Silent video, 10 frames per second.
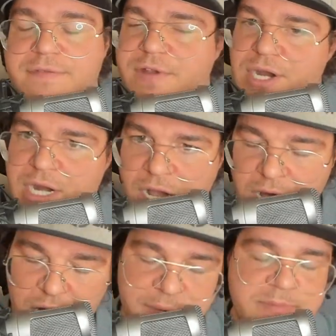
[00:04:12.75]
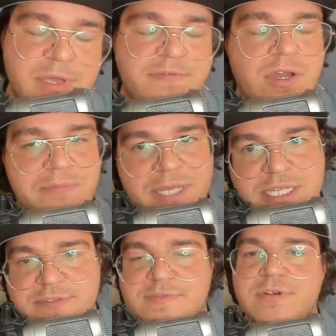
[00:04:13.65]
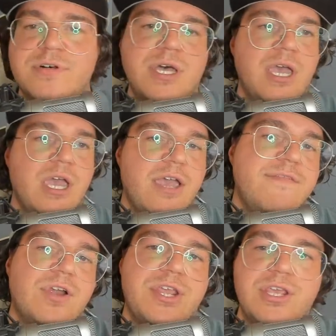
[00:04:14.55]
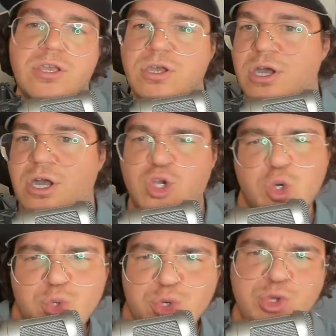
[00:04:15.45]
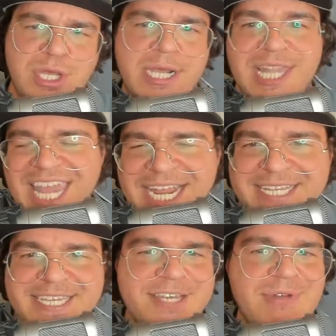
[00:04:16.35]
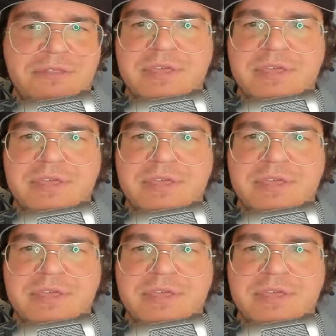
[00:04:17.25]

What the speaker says: Very calm, very peaceful, very cool and collected, right?